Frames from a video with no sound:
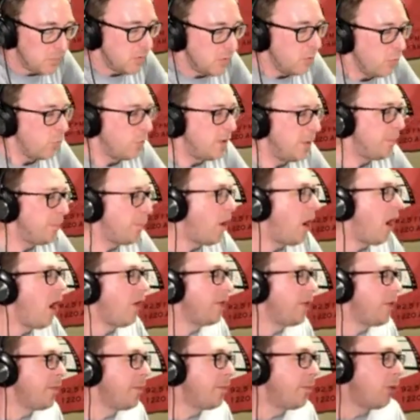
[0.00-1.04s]
We
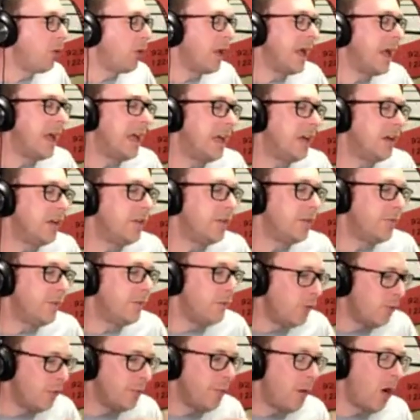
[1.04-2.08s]
often played
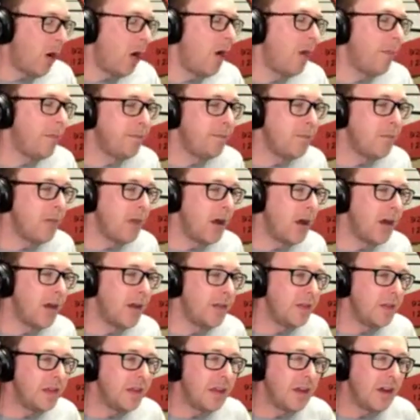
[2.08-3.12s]
football
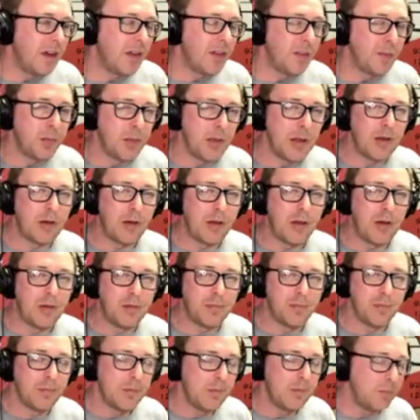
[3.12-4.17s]
on the playground,
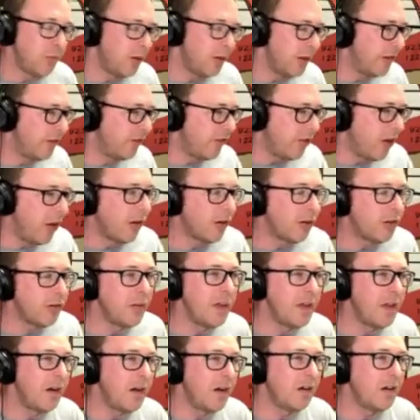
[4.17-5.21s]
played soccer
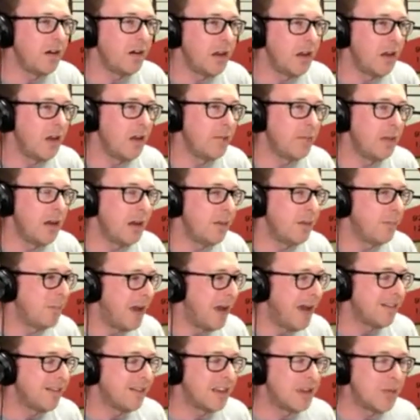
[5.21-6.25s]
there,
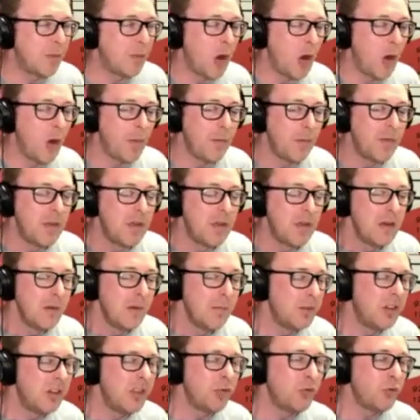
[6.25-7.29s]
basketball.
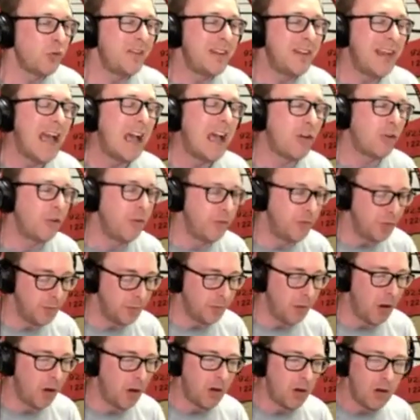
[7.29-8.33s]
This was tackle
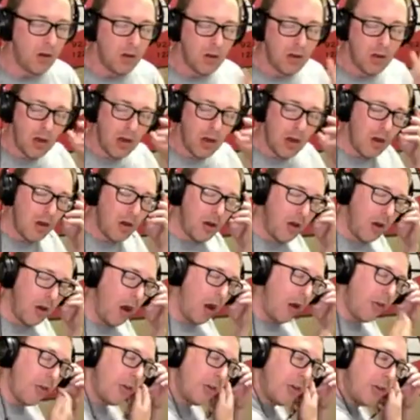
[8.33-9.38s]
football.
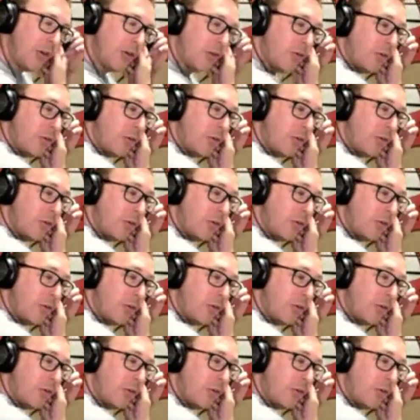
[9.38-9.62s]
Although you